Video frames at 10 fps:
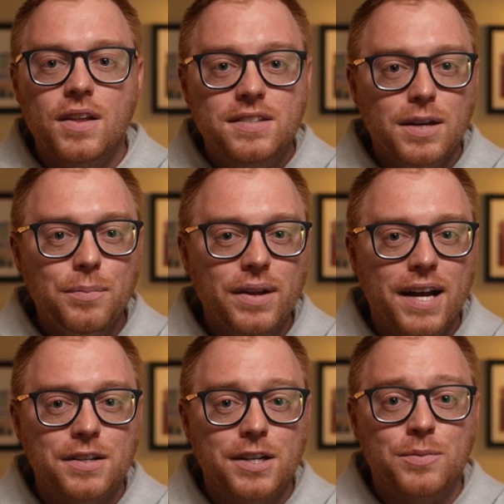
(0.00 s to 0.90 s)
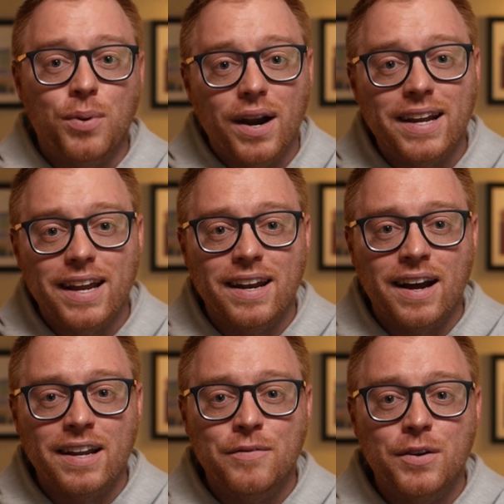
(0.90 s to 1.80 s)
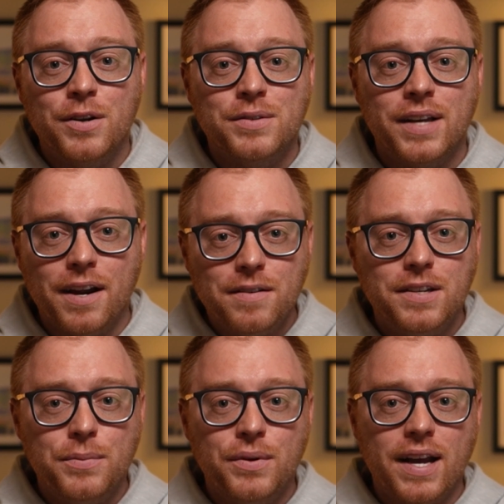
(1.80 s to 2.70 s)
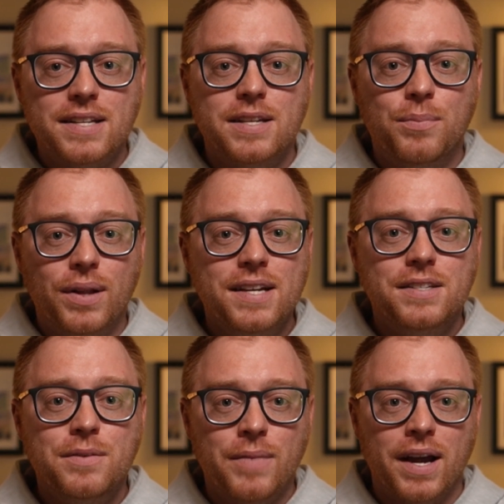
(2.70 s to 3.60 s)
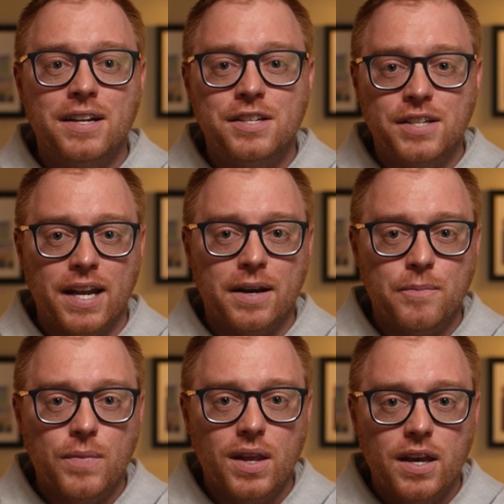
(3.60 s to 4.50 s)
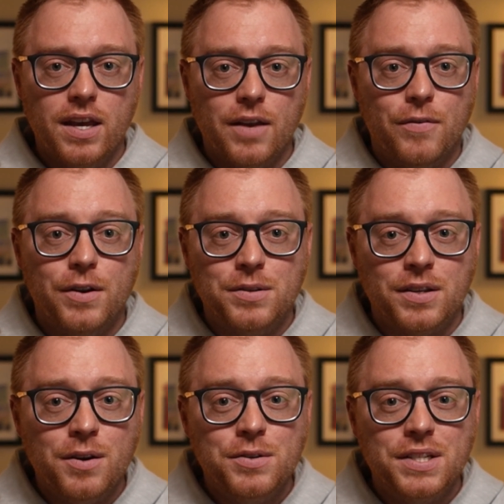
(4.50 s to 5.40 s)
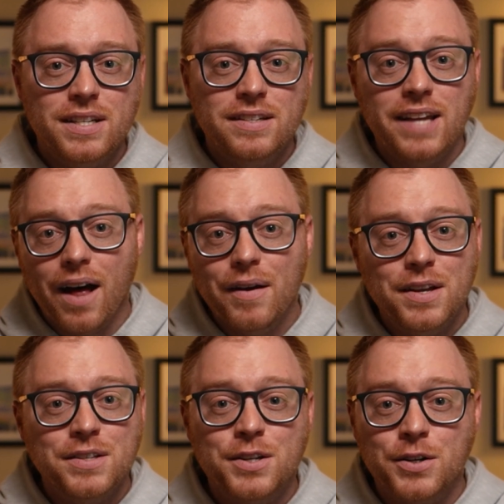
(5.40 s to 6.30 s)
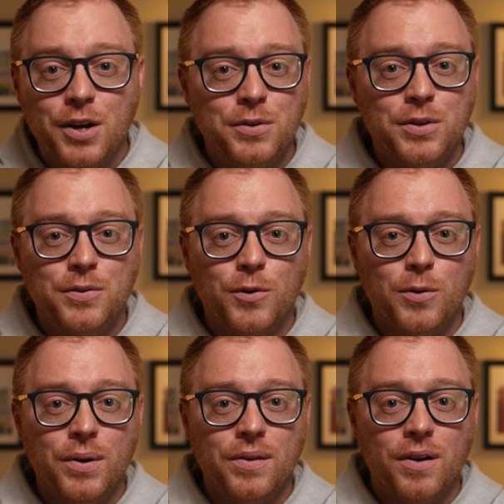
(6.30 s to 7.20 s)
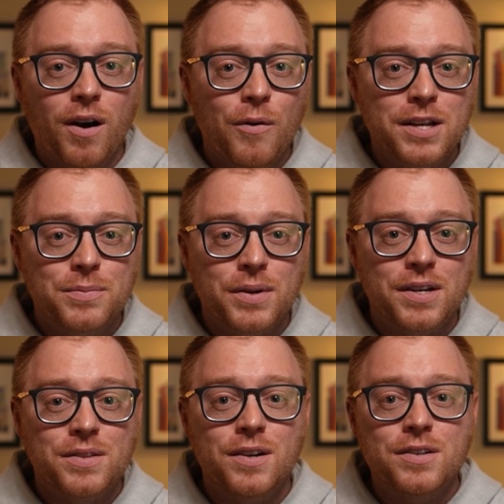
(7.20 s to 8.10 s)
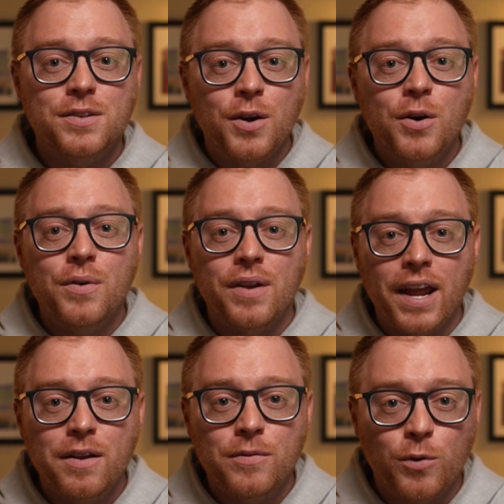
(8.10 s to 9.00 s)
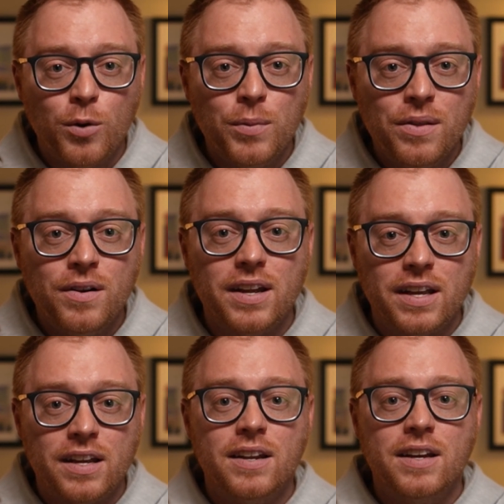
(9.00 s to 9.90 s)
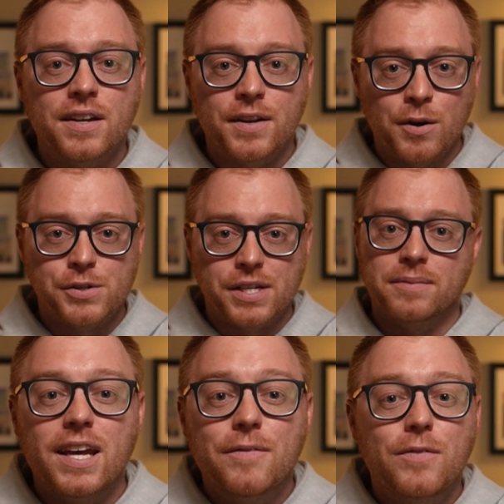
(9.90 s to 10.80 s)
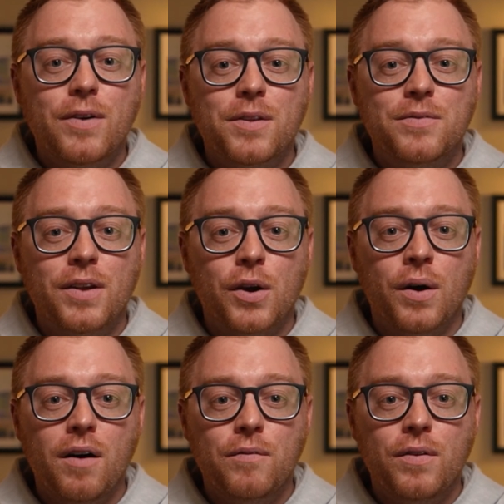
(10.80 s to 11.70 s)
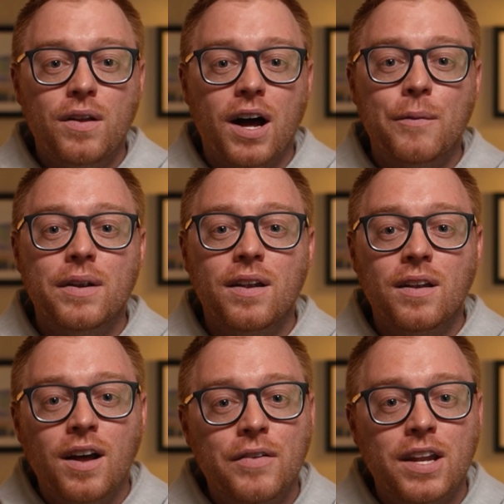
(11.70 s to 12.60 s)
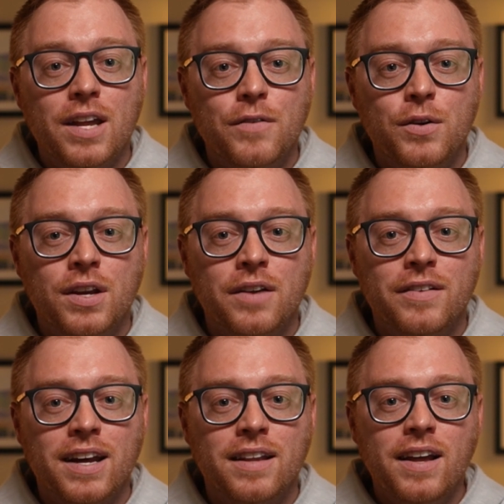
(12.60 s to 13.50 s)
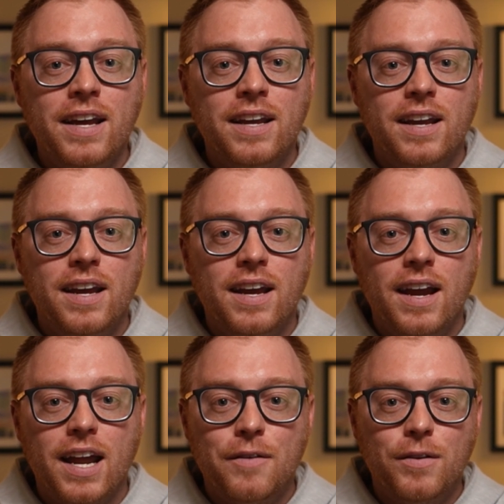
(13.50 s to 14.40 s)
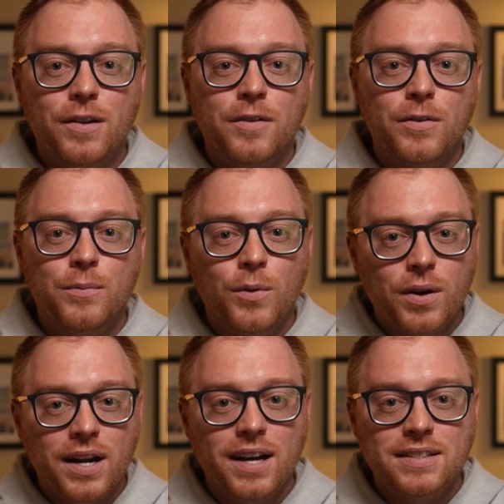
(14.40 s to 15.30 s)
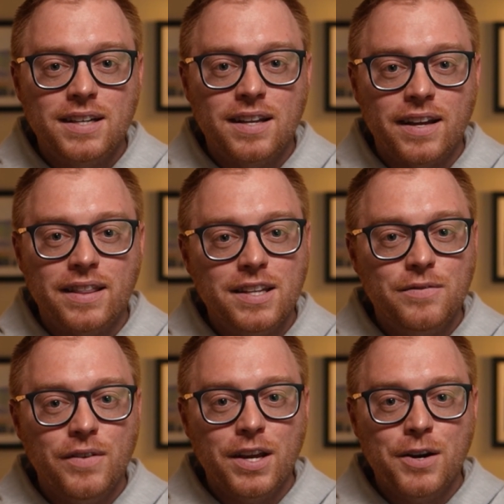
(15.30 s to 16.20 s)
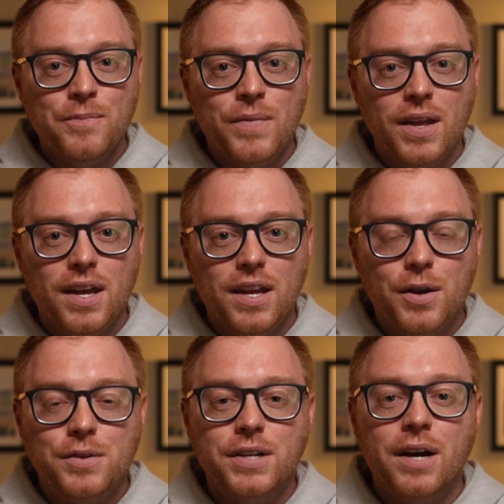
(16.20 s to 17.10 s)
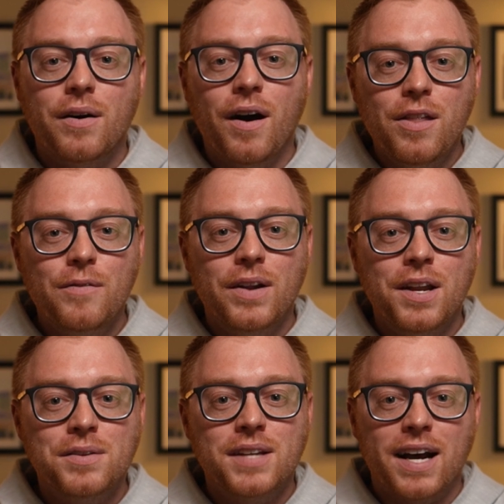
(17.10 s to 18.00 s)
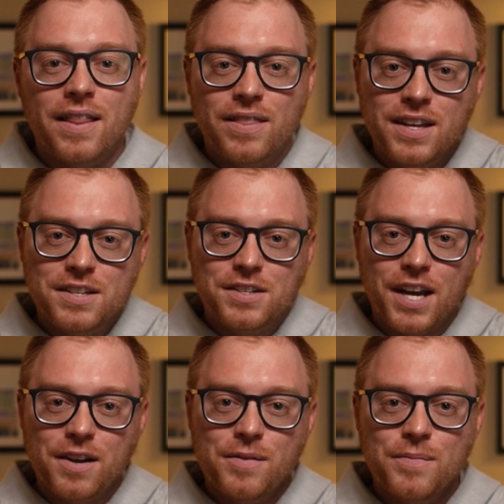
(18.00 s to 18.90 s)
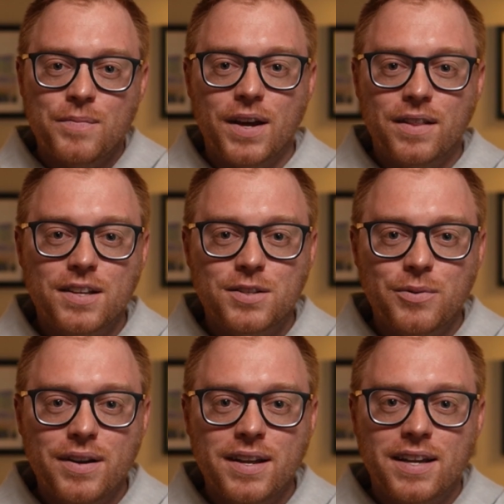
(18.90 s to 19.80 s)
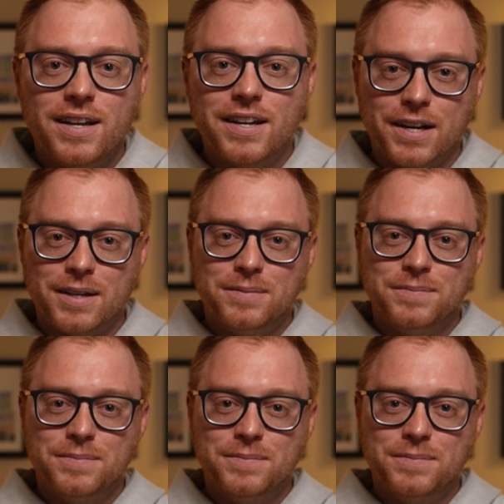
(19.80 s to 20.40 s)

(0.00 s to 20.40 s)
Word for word: The simple answer is predicated on if you're using Airtable as the place to manage data. If you're using Notion, Tally is your go-to form builder always because there is no native form builder in Notion. If you found this video helpful, I would love it if you can give it a like. And if you're looking for more content like this video, you can check out other videos on this channel like this one here.